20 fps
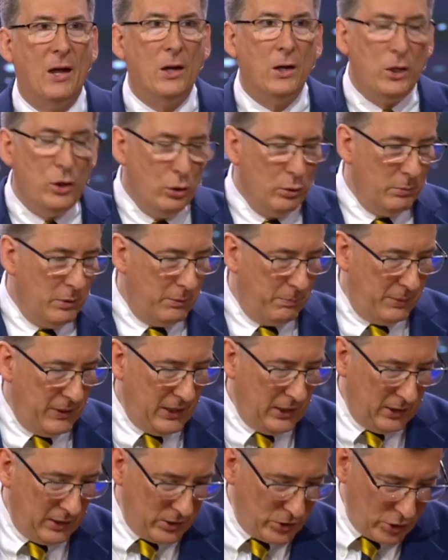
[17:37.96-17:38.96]
A human
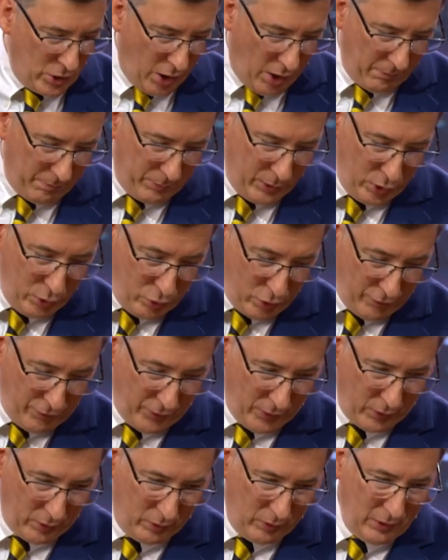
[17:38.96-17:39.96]
being is not
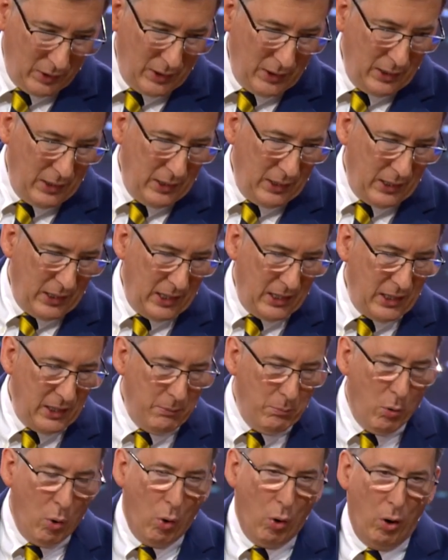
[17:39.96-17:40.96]
beautiful
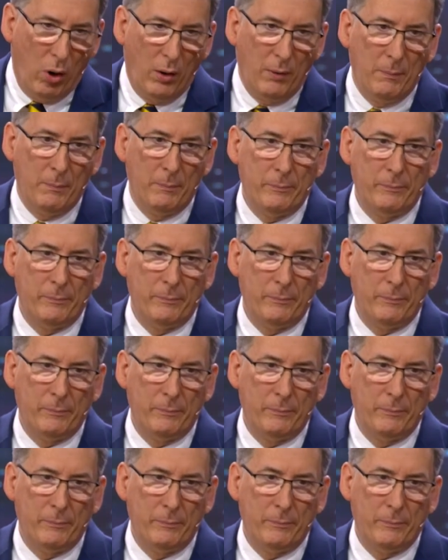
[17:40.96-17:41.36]
anymore.